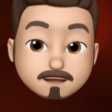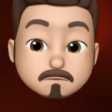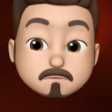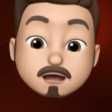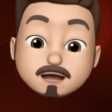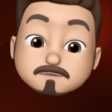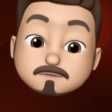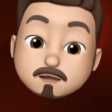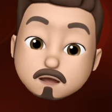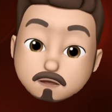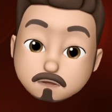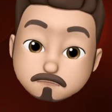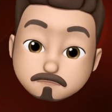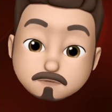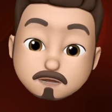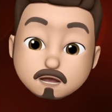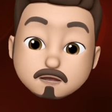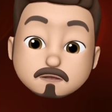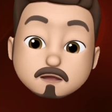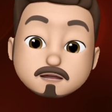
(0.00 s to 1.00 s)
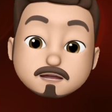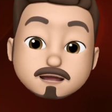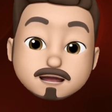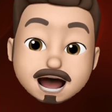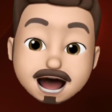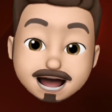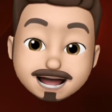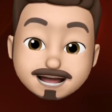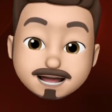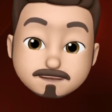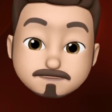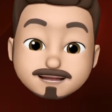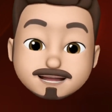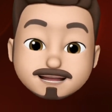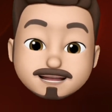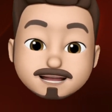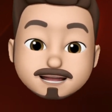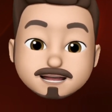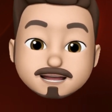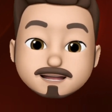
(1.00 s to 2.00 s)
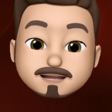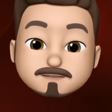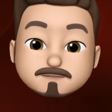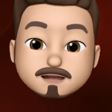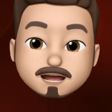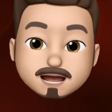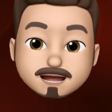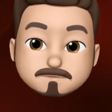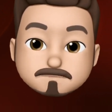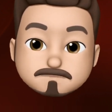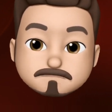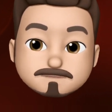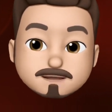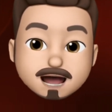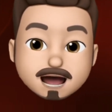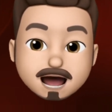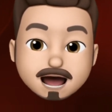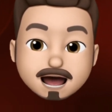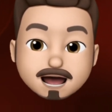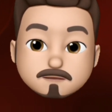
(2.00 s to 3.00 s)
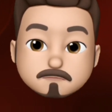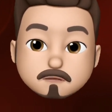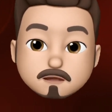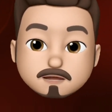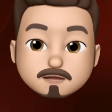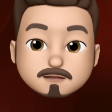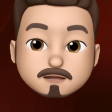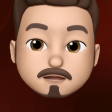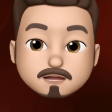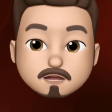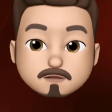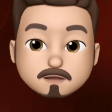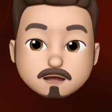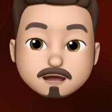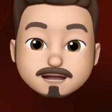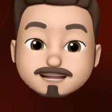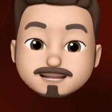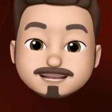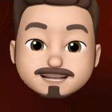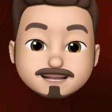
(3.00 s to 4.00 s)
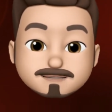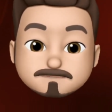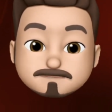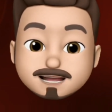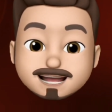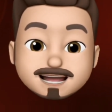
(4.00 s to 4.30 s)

But if you saw that coming, well, I want your drugs.